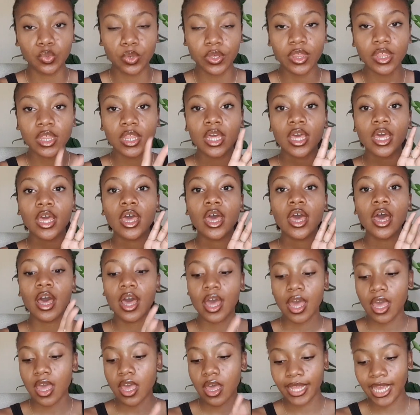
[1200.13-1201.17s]
with,
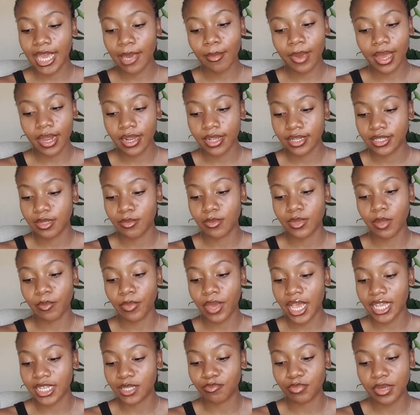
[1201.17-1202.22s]
CapCut has been the,
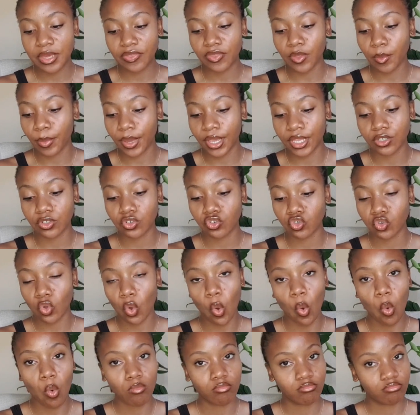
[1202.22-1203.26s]
has been the best.
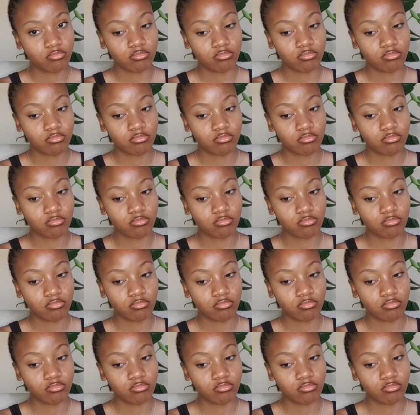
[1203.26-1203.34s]
So